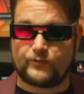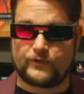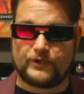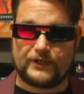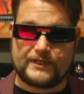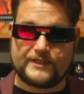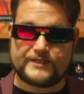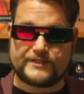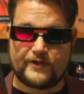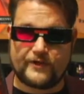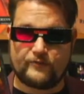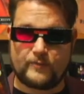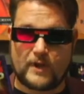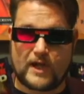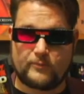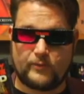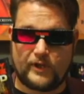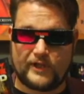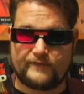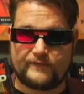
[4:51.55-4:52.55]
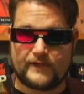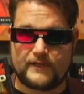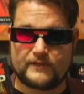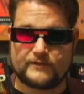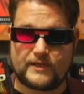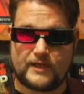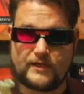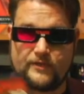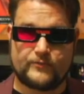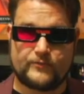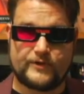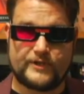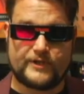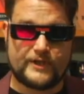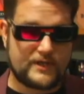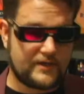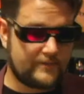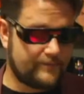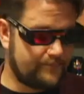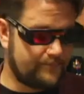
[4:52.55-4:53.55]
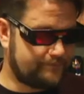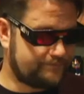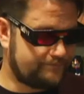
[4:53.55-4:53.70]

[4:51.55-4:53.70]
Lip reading: release of My Bloody Valentine 3D,